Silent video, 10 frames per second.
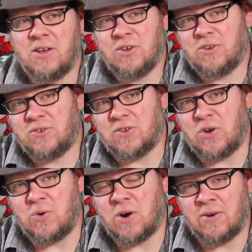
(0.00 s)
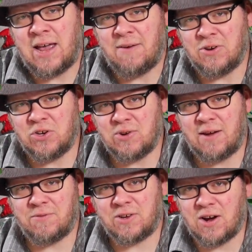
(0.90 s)
So you aren't having to
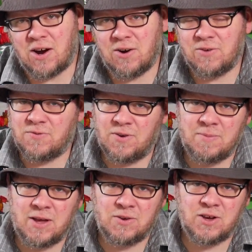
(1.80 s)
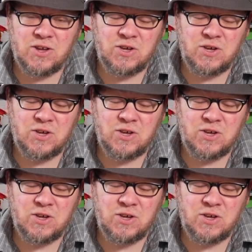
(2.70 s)
draft cards from Helga,